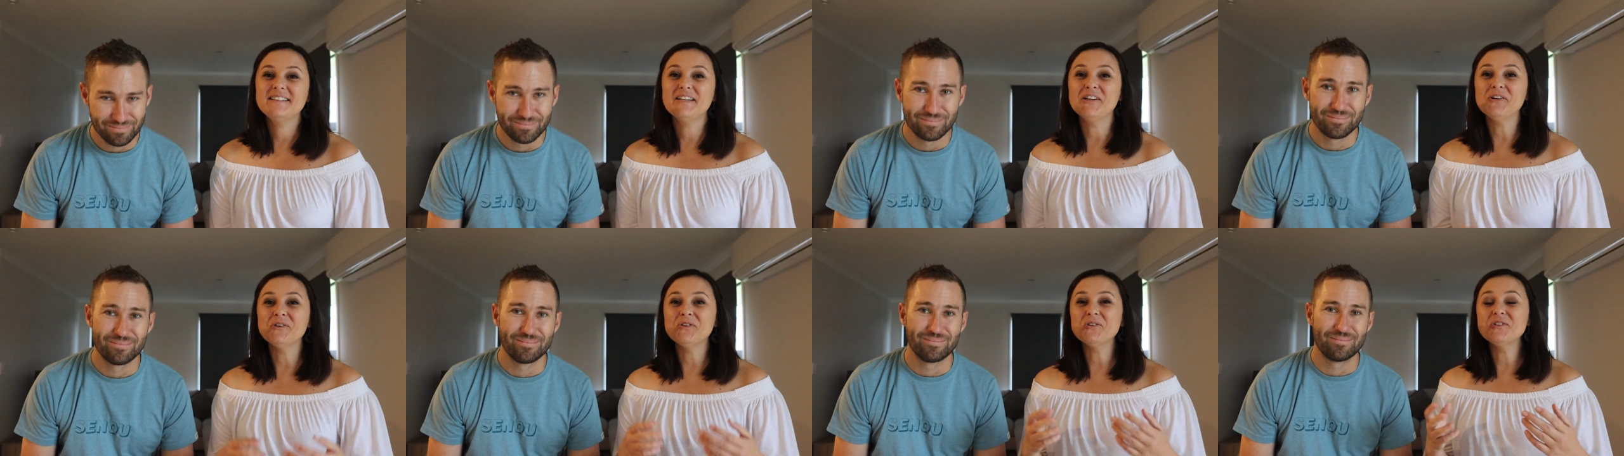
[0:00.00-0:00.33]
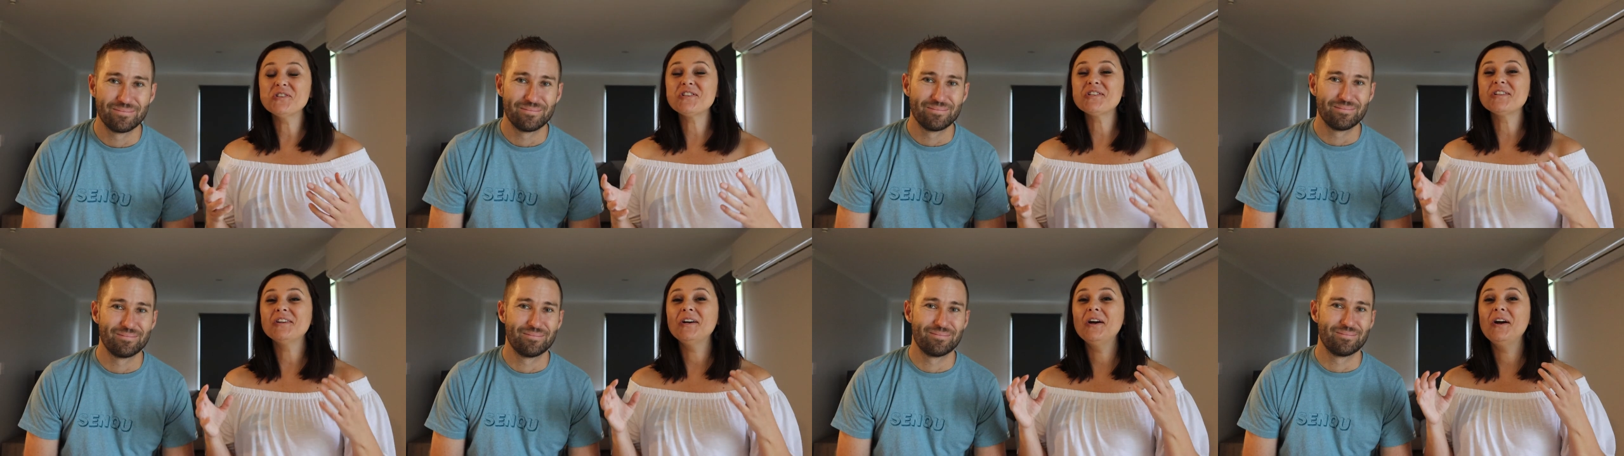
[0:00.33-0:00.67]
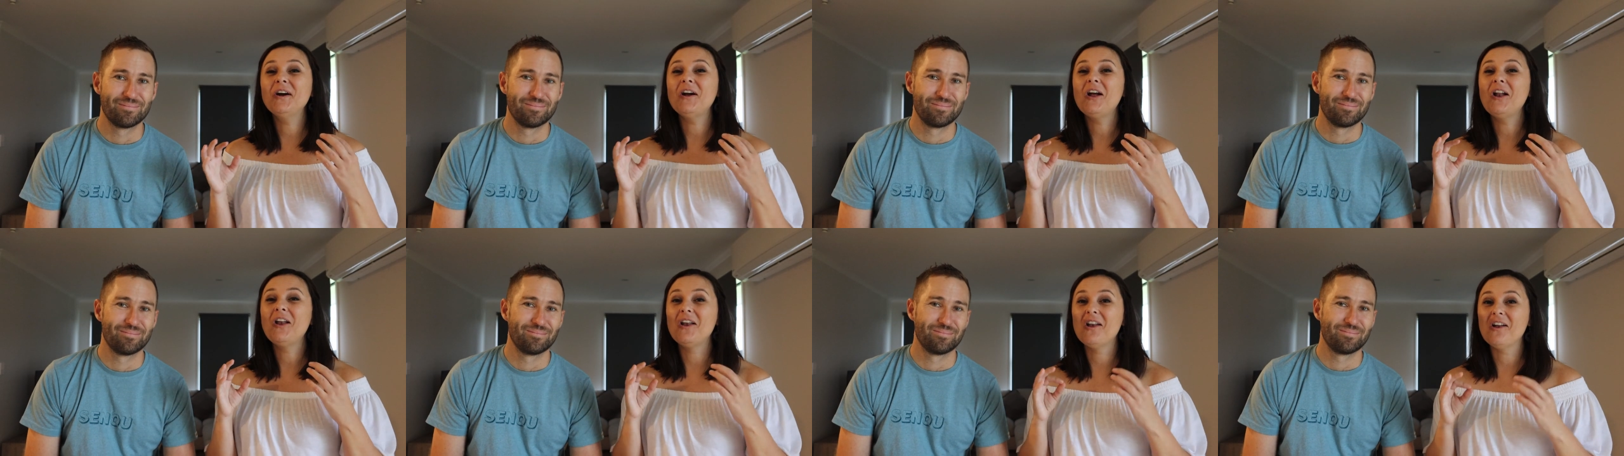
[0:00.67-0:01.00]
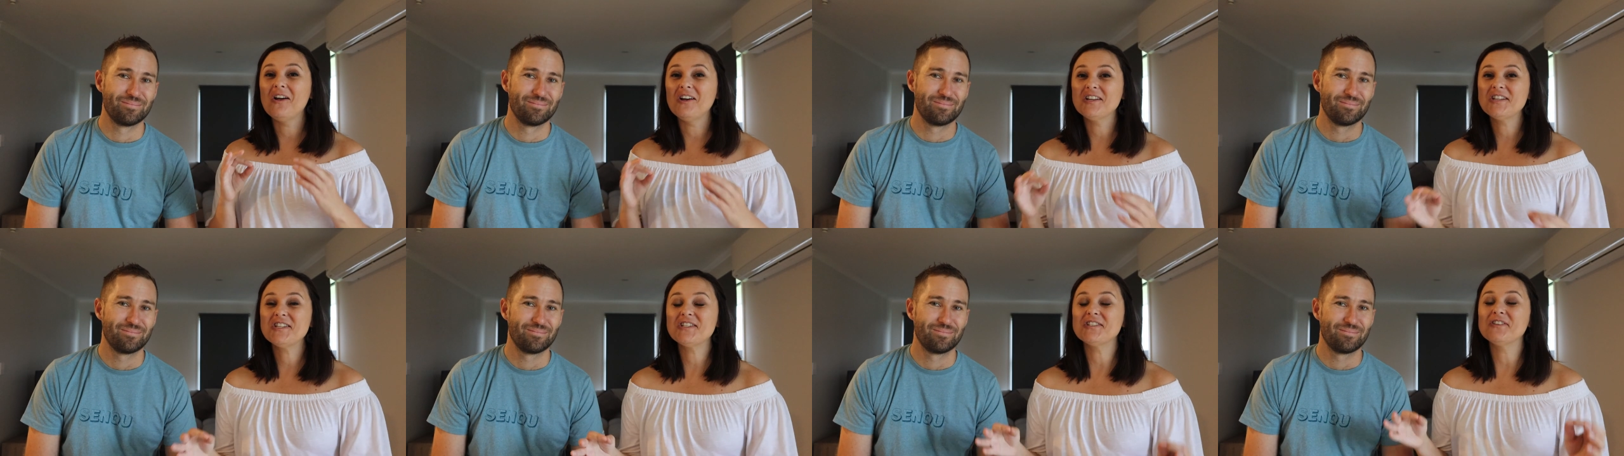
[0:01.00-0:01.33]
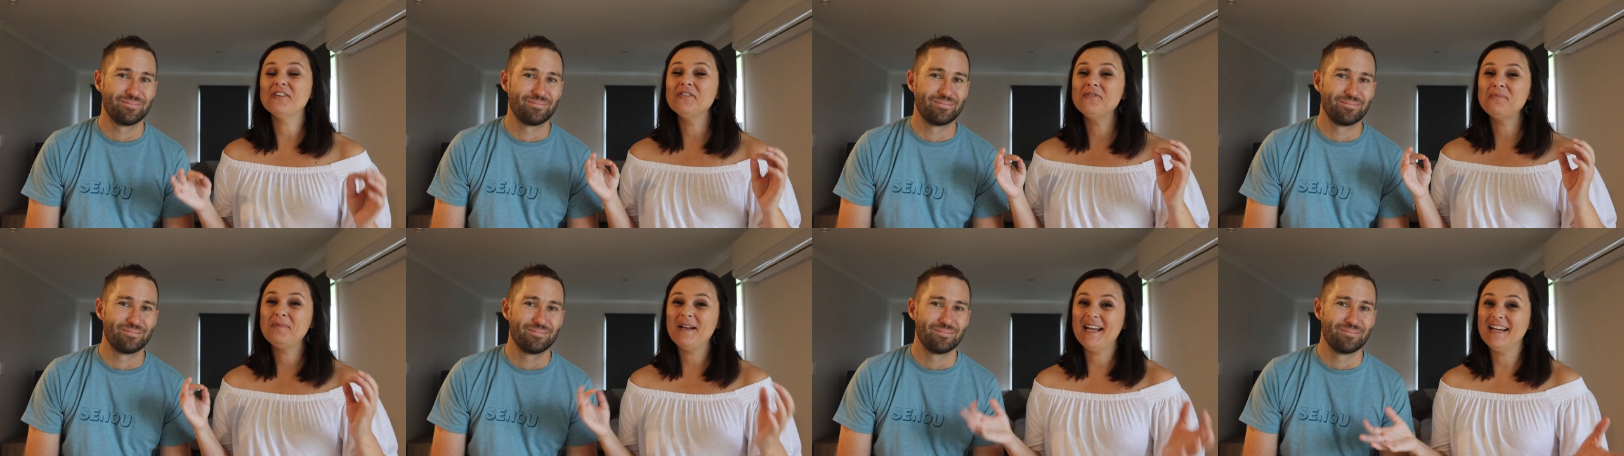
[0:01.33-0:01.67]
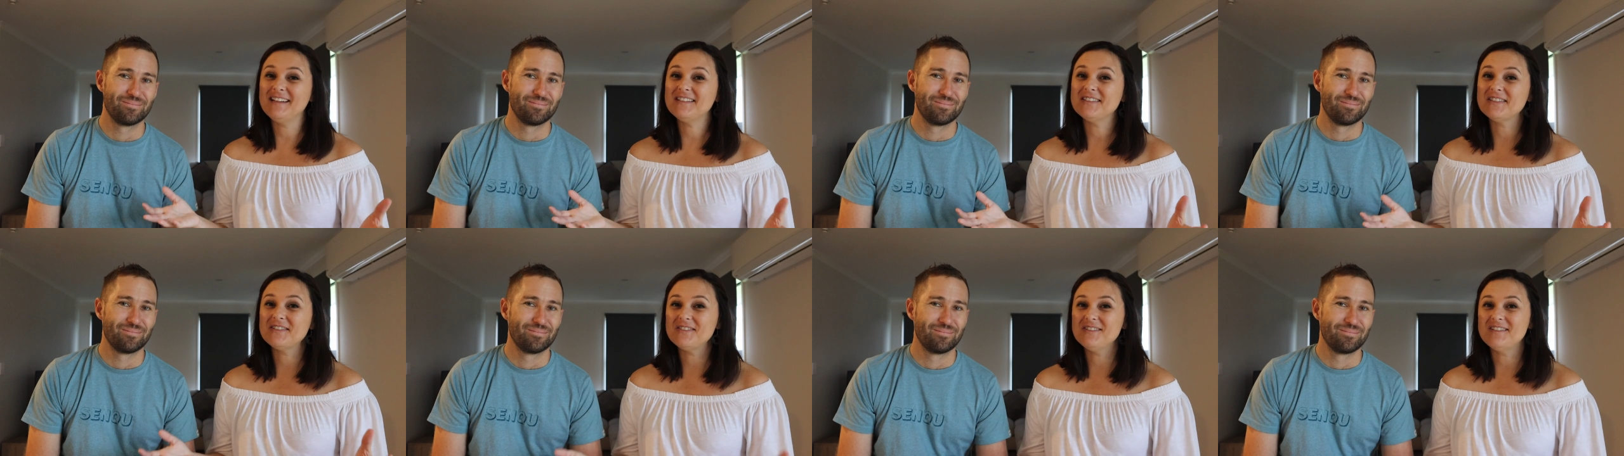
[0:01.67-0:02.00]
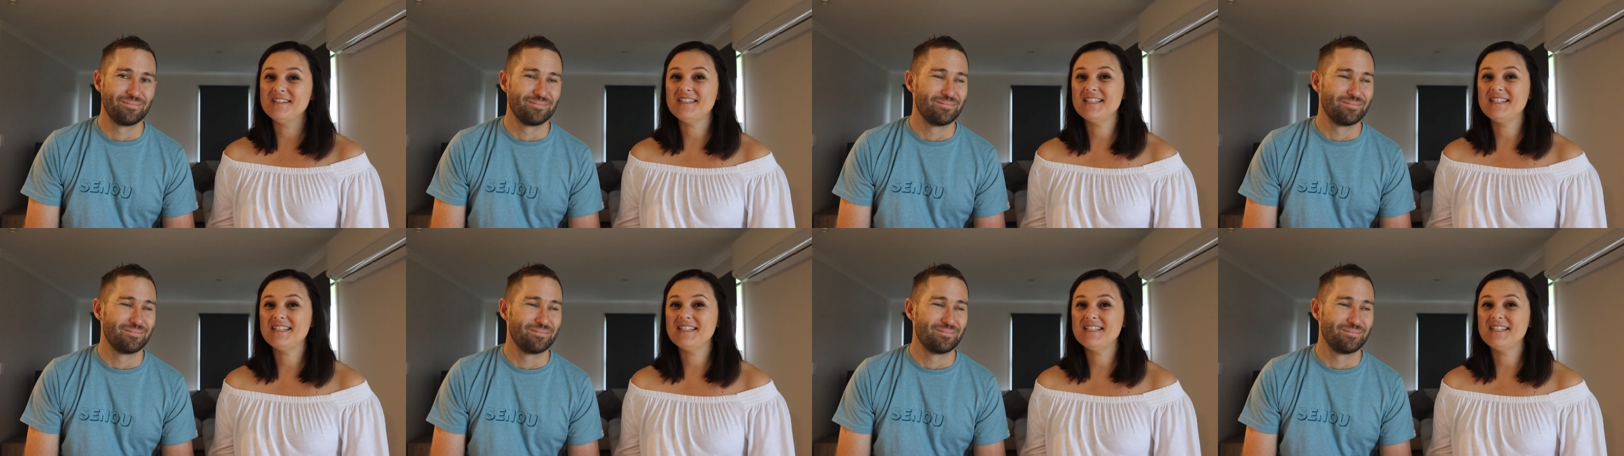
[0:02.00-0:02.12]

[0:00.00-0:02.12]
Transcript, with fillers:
Speaker 1: There are also lots of places to